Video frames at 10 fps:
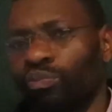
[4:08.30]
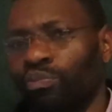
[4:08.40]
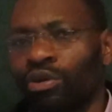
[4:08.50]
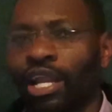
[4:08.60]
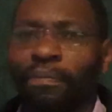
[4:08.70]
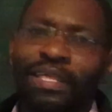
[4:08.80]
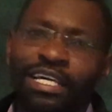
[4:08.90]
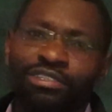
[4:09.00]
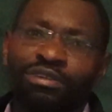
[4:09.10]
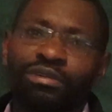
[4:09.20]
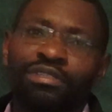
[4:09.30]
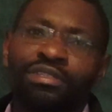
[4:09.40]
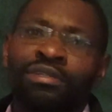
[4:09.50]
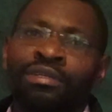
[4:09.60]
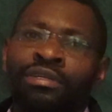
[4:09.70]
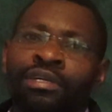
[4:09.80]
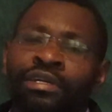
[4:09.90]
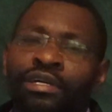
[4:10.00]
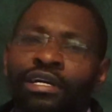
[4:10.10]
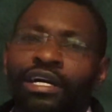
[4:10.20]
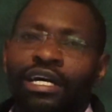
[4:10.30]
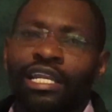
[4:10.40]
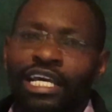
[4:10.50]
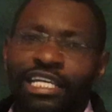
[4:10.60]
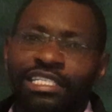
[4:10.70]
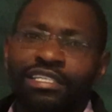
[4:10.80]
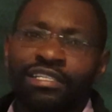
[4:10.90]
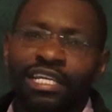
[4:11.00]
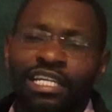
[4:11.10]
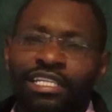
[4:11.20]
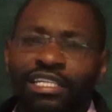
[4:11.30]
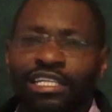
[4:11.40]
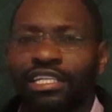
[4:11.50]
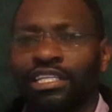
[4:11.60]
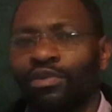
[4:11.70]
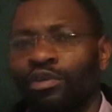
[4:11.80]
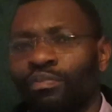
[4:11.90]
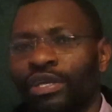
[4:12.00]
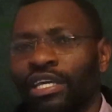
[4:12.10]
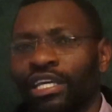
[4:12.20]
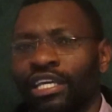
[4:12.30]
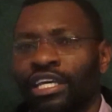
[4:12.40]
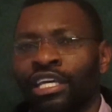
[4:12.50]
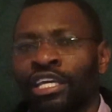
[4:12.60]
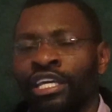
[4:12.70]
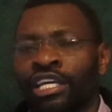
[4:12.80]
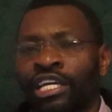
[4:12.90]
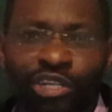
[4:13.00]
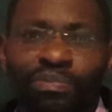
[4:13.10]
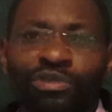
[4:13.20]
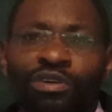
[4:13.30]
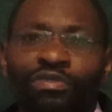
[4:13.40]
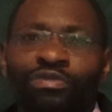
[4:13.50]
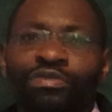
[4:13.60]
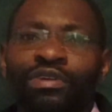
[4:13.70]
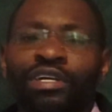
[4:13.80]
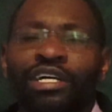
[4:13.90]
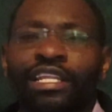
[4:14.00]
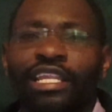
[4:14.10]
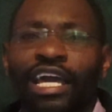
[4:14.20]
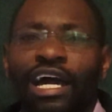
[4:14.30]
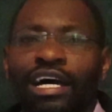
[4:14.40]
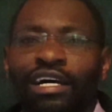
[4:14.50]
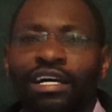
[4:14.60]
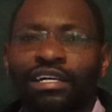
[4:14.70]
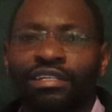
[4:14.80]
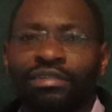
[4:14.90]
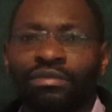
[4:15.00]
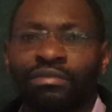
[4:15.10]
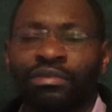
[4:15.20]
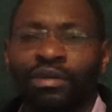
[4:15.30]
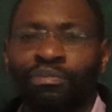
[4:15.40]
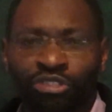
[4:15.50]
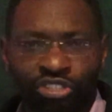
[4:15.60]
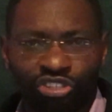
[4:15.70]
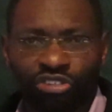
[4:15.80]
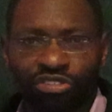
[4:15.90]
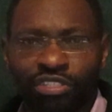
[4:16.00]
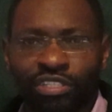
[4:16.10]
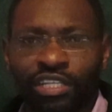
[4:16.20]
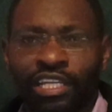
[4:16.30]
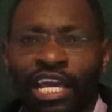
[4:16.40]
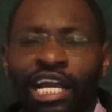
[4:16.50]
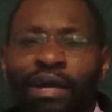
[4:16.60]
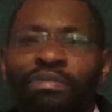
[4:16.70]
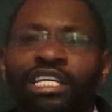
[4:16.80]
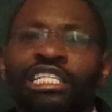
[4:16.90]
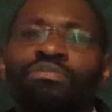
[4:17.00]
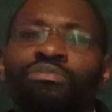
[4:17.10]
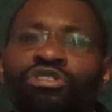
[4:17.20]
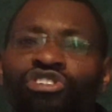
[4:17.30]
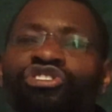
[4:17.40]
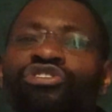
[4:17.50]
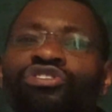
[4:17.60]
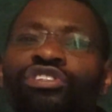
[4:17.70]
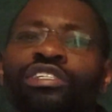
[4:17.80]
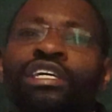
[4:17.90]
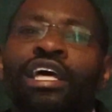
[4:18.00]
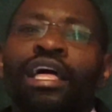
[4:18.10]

to pull up their socks uh, lest that uh, they will be tripped off their positions, their cabinet positions.